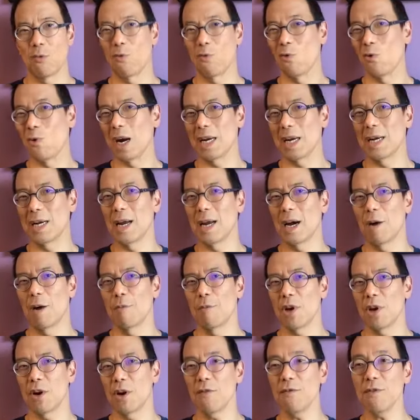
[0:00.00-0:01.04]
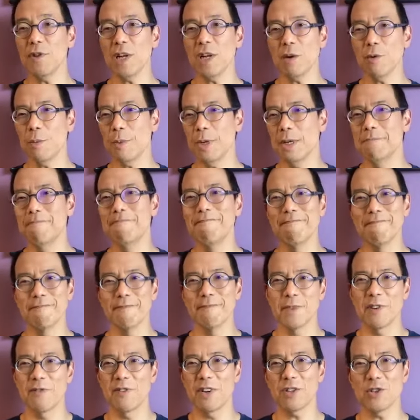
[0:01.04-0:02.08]
right now, but hopefully I will be
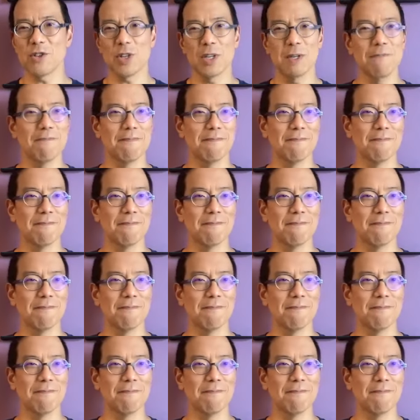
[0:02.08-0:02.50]
eventually.